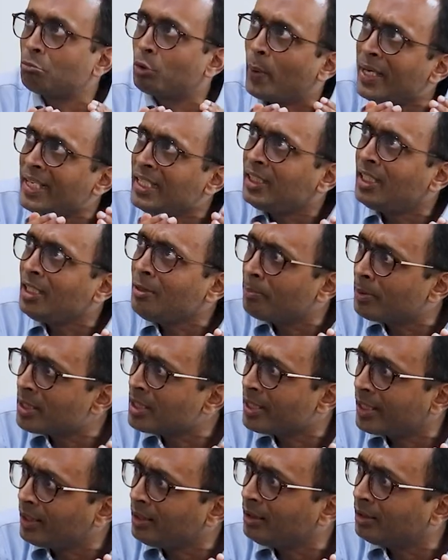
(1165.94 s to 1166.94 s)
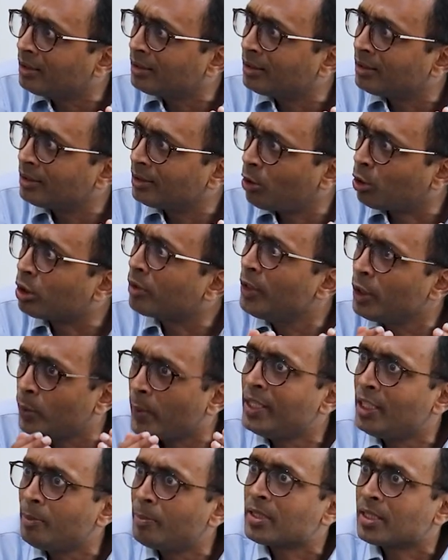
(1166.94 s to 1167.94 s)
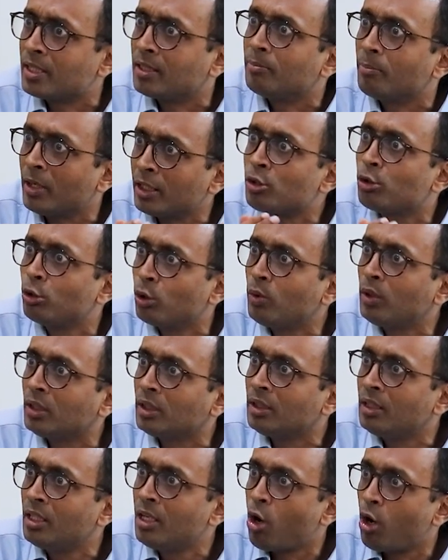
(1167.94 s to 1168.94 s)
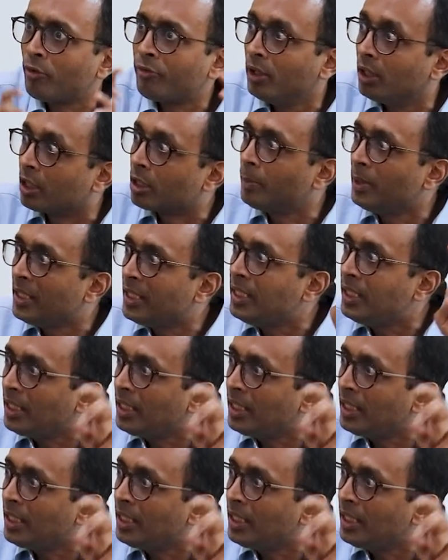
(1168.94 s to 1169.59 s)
20%, not even 20%, much lower of urban